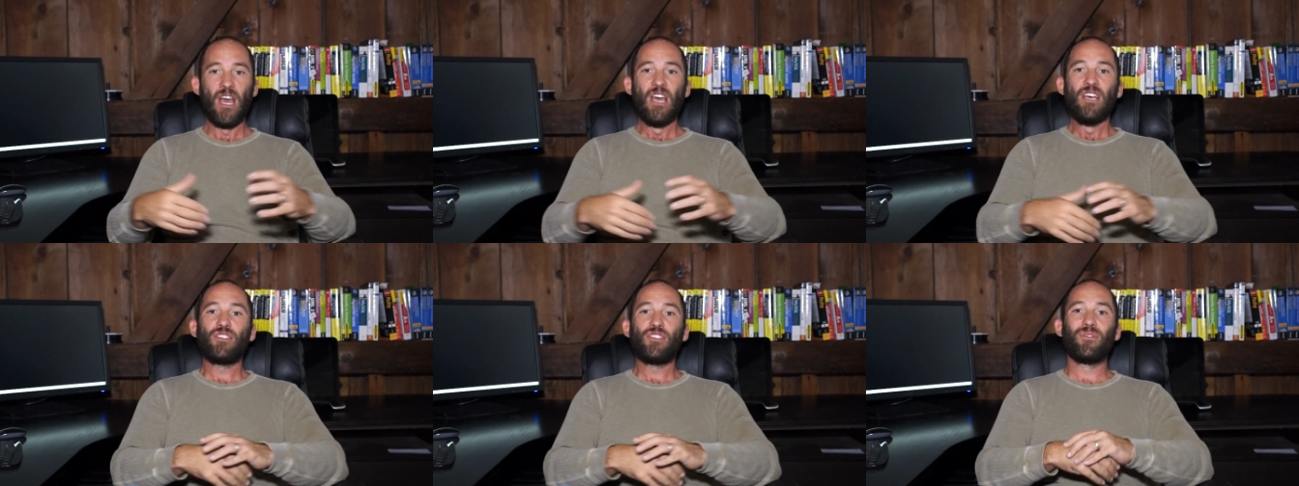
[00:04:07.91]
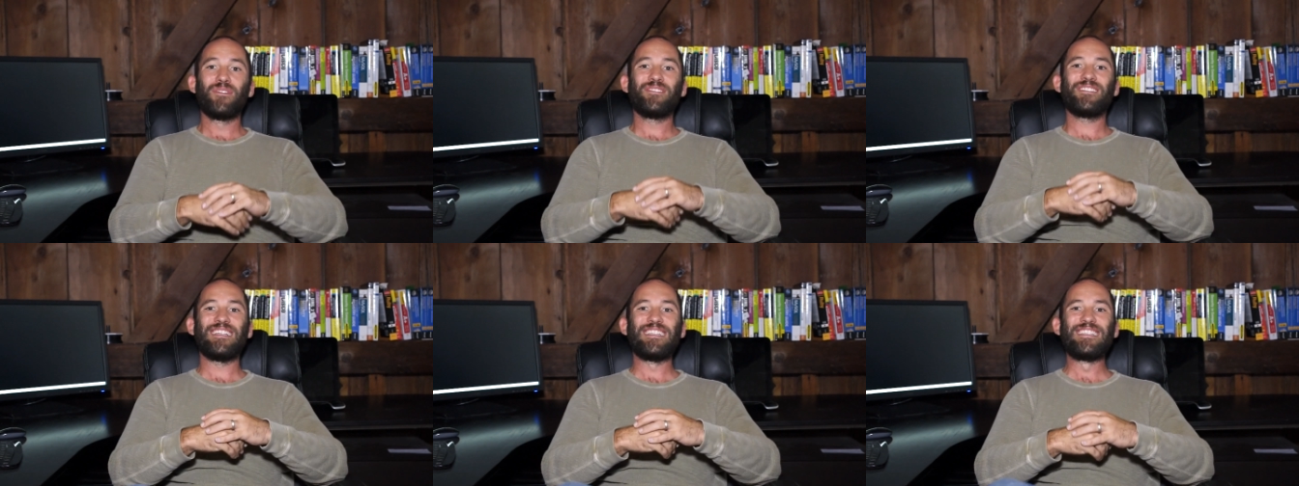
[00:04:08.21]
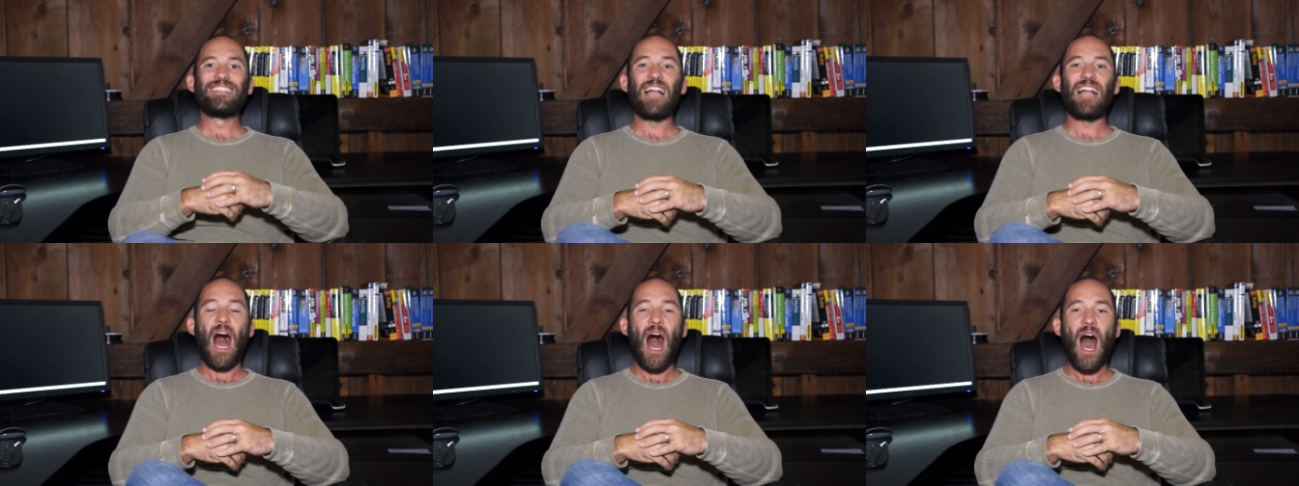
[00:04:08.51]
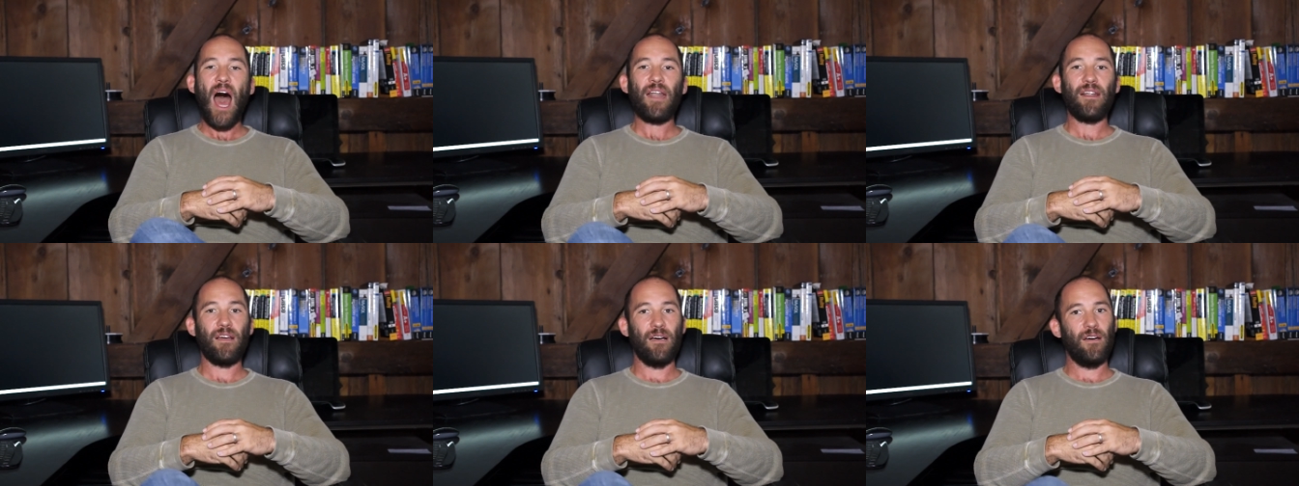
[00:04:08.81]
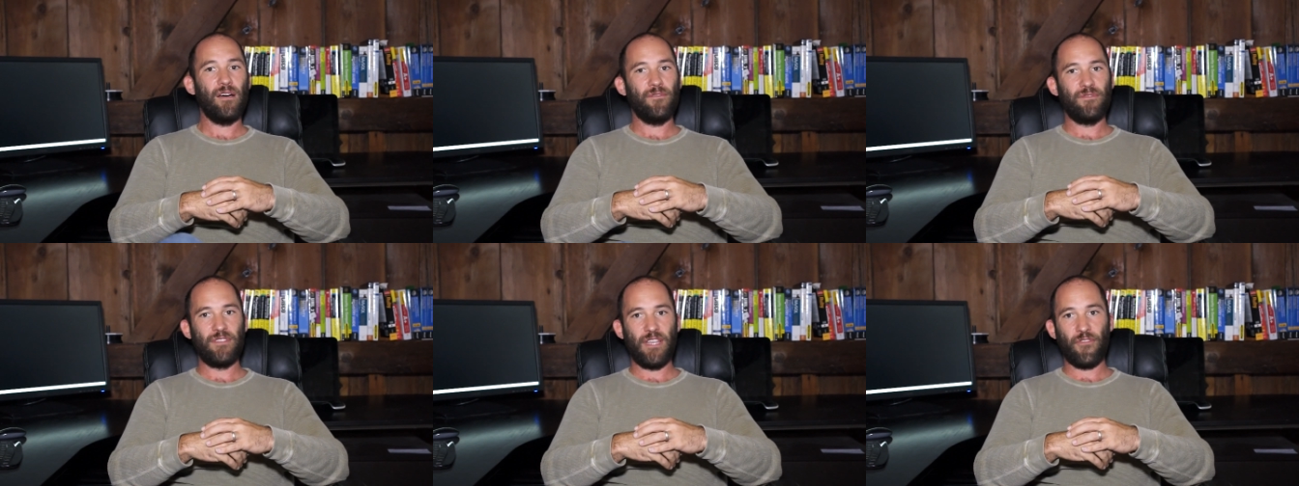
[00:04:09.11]
So there's a lot
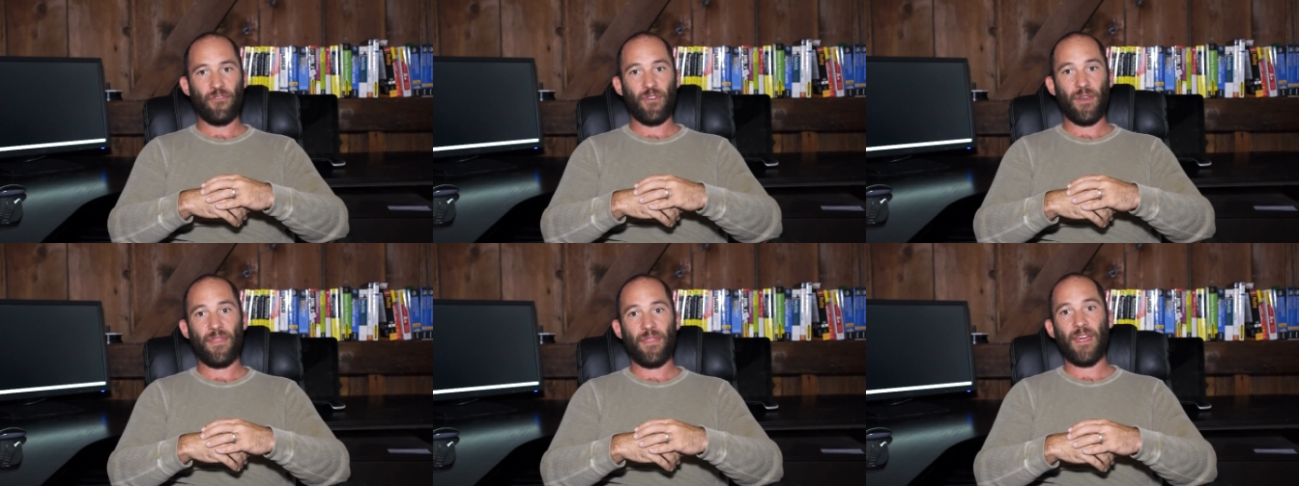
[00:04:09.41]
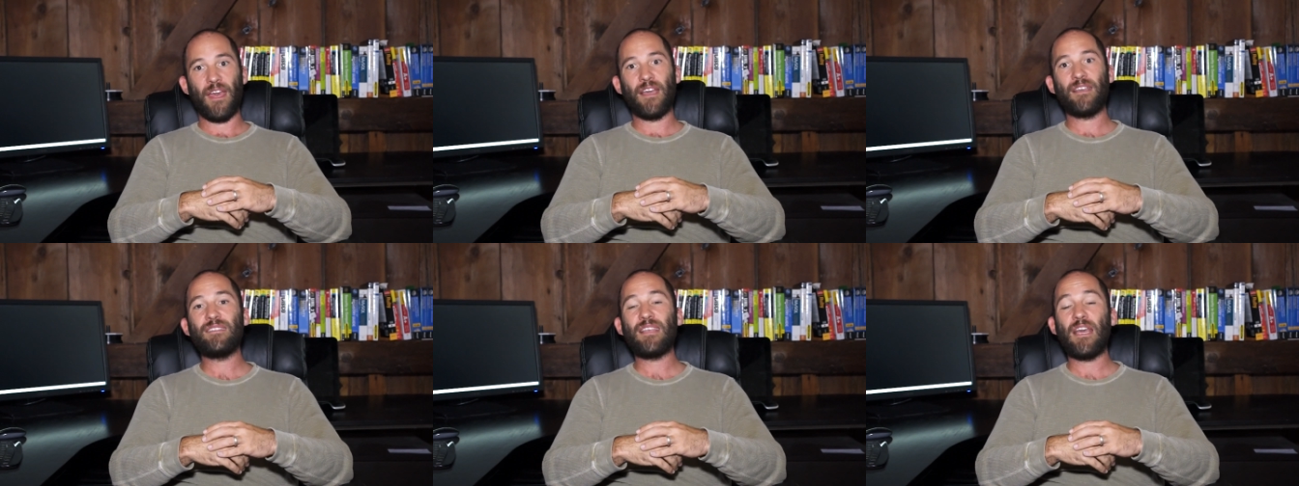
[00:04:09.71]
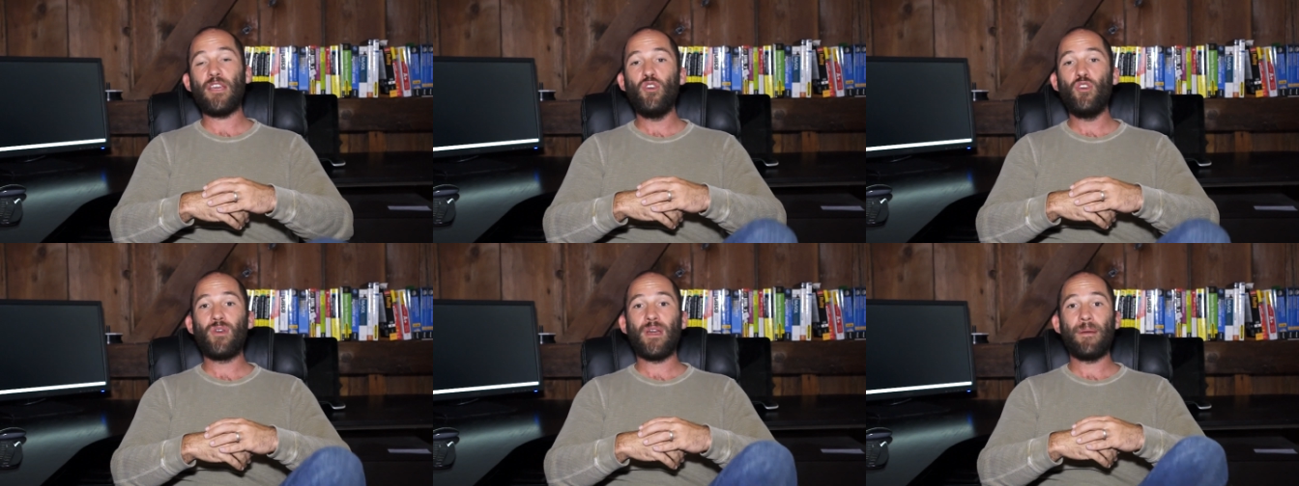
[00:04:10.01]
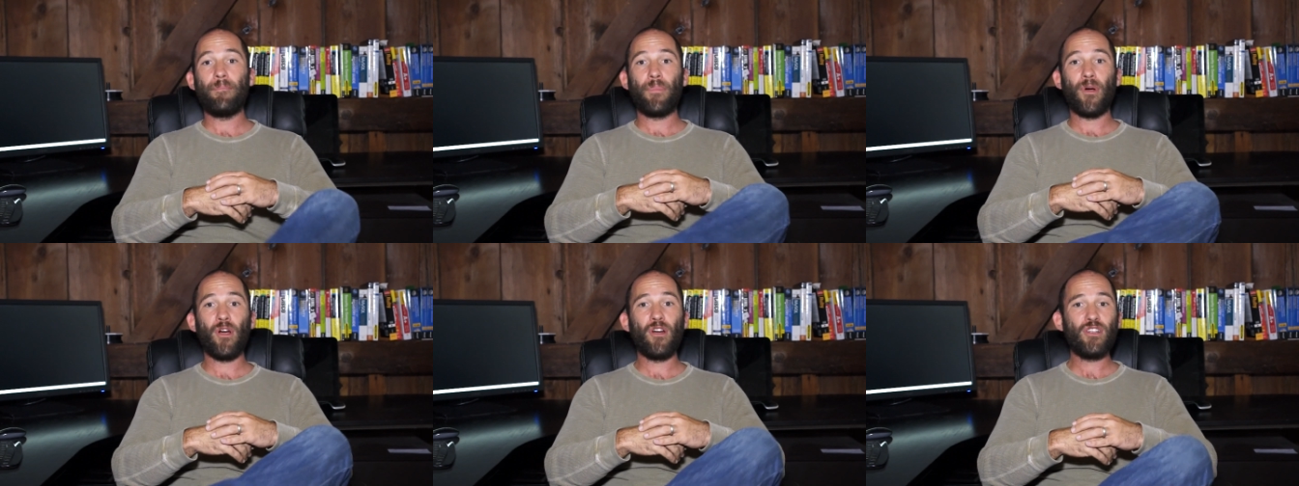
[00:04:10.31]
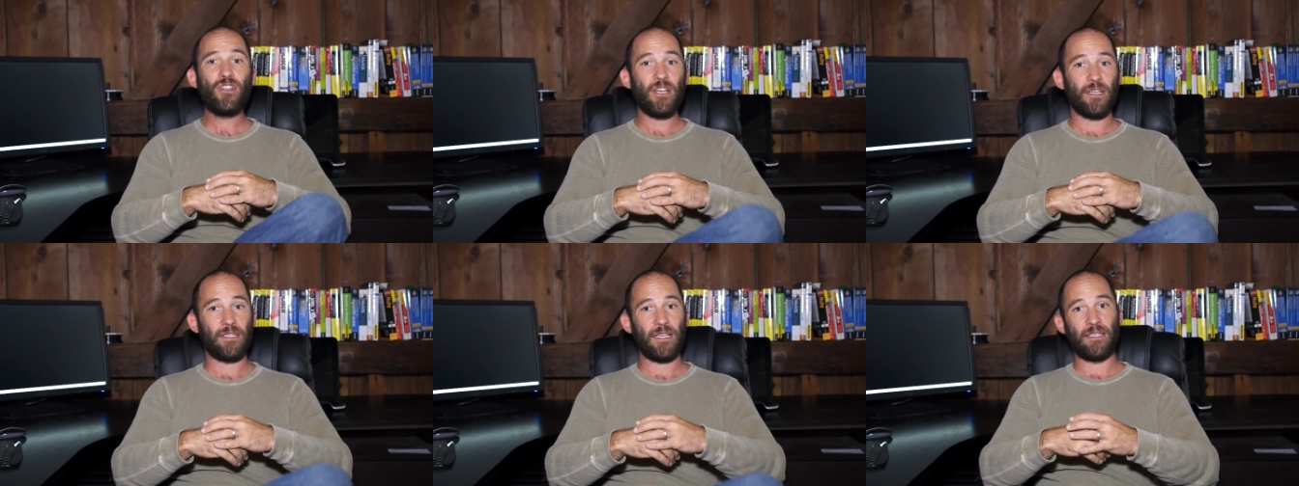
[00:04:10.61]
of different things that you can
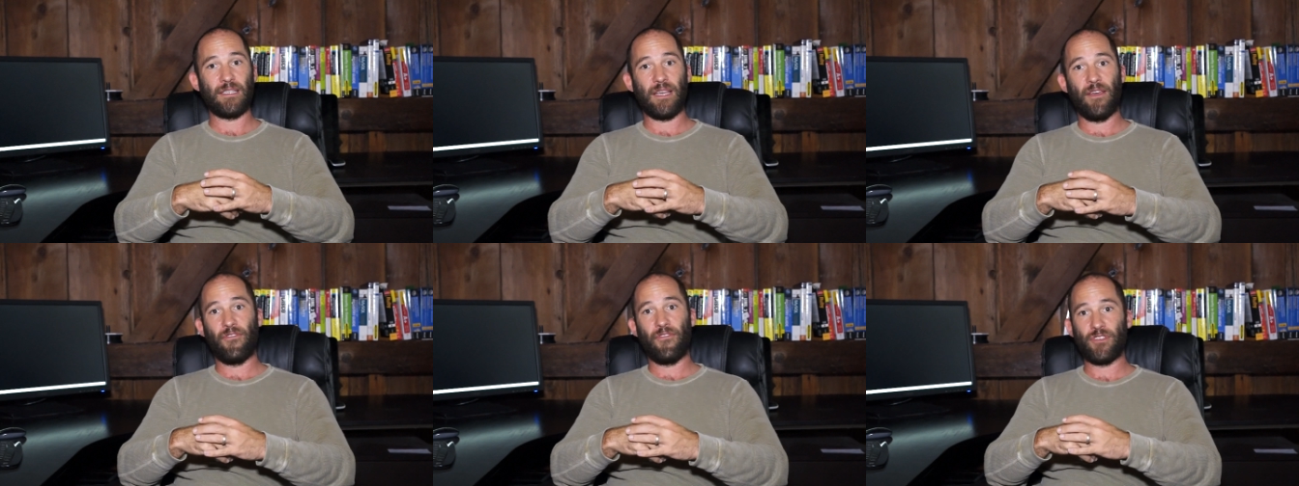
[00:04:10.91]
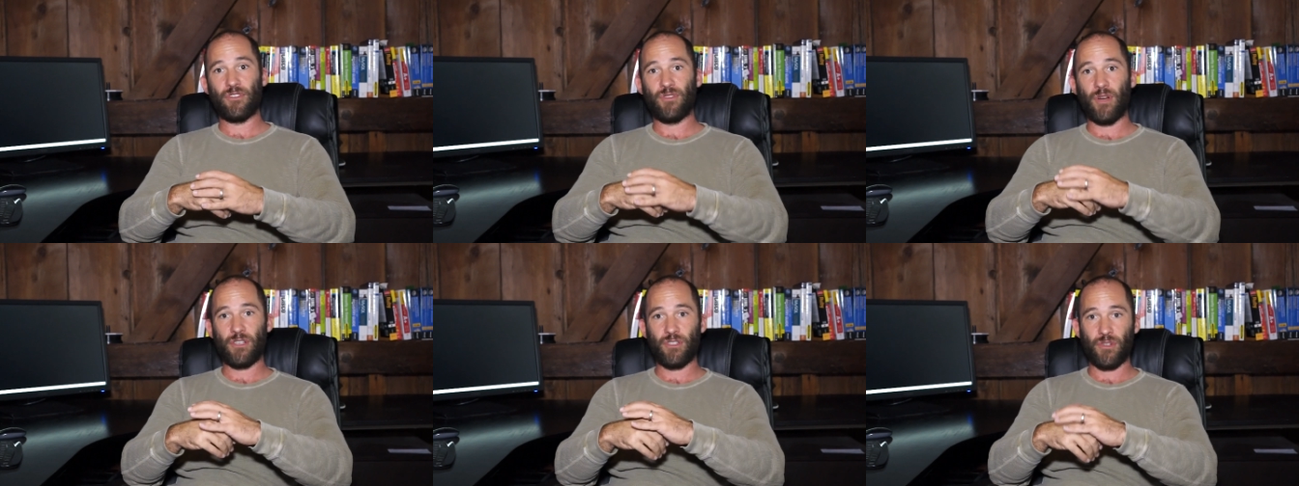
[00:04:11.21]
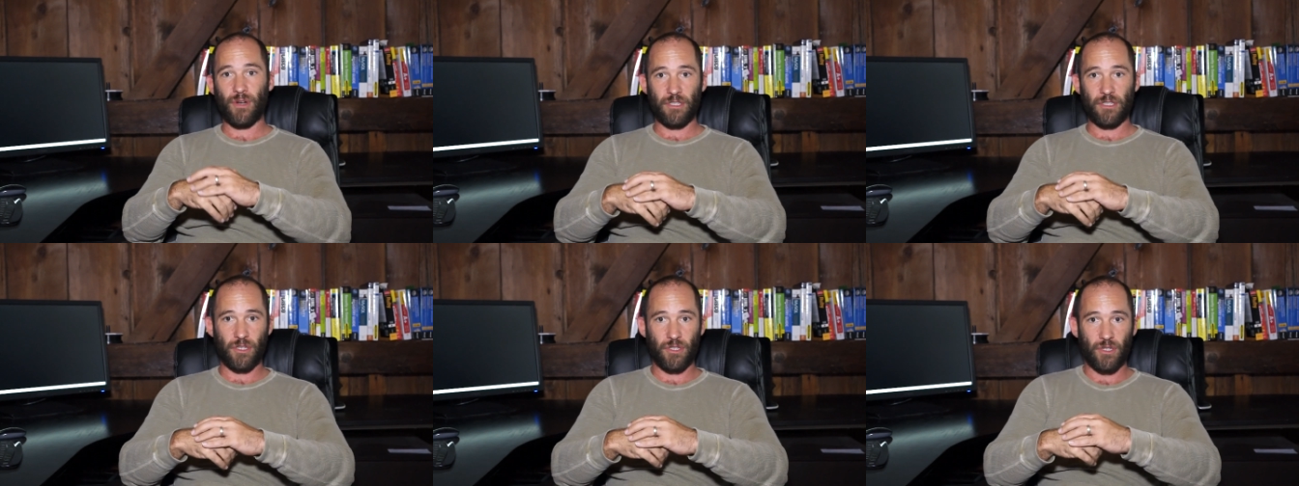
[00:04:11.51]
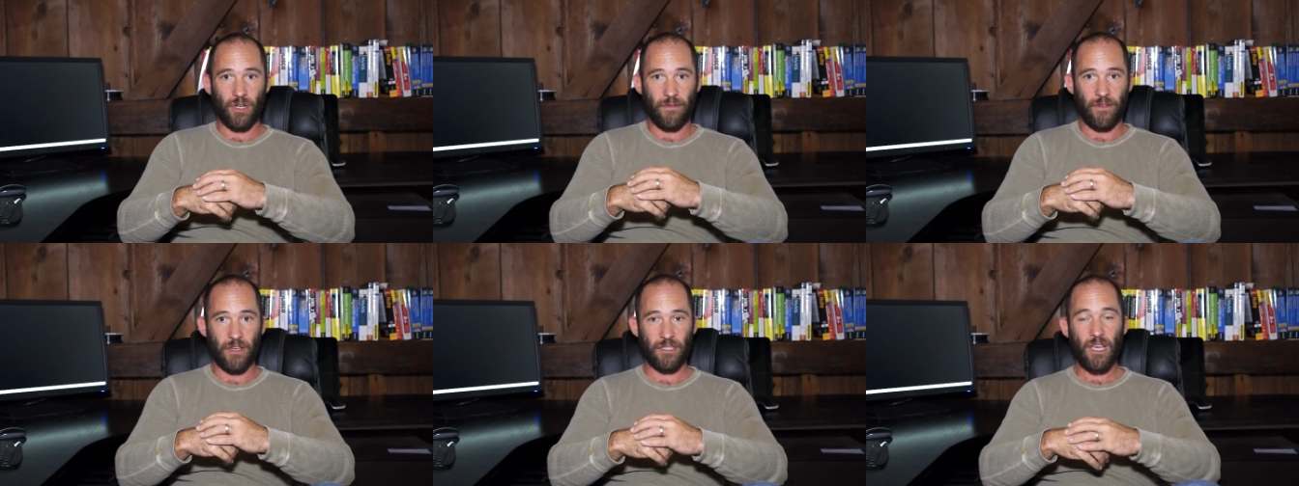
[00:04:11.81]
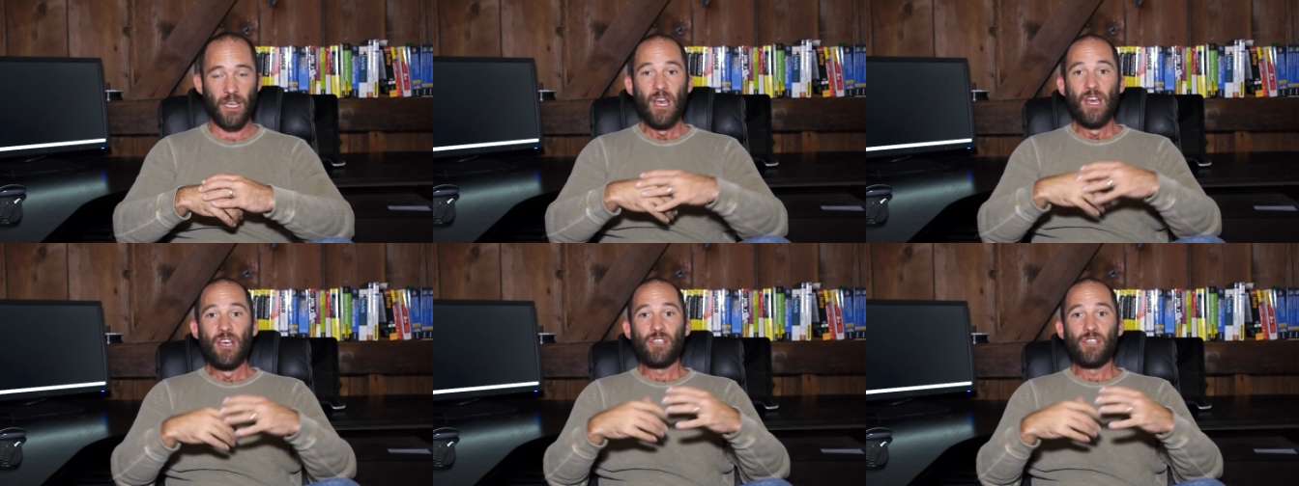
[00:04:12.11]
purchase as infrastructure as a service.